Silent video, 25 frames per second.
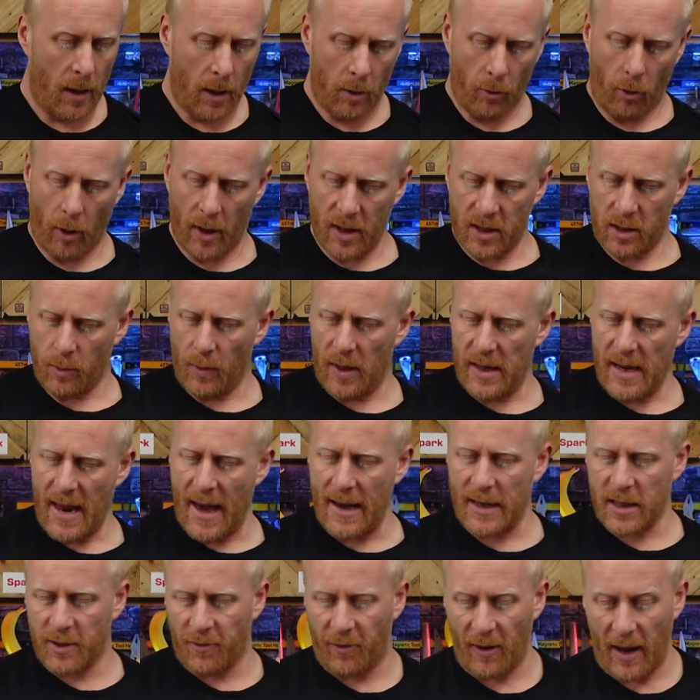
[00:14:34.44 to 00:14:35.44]
Right, so my
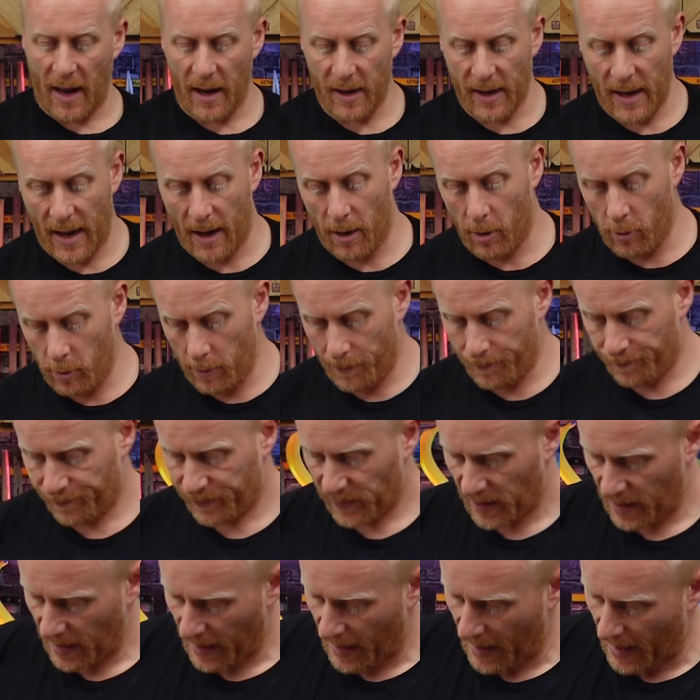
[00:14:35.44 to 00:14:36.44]
neck's flat now.
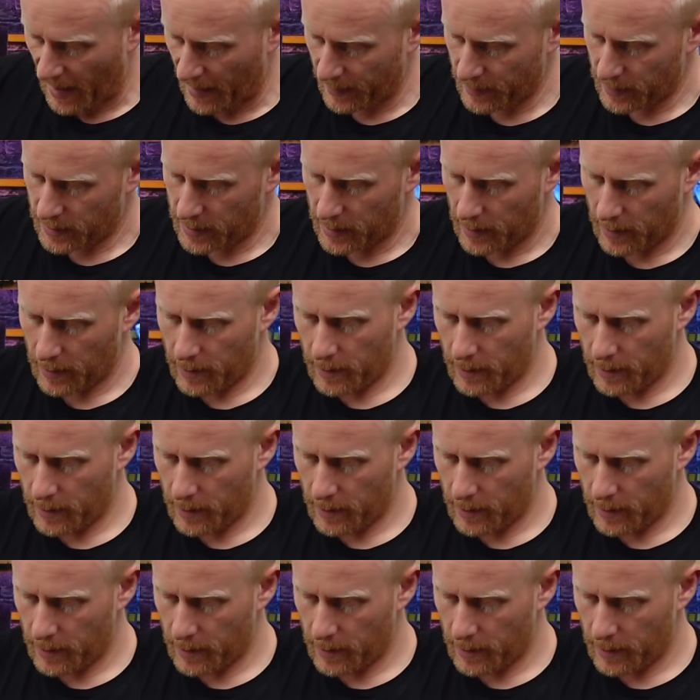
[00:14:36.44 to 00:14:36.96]
And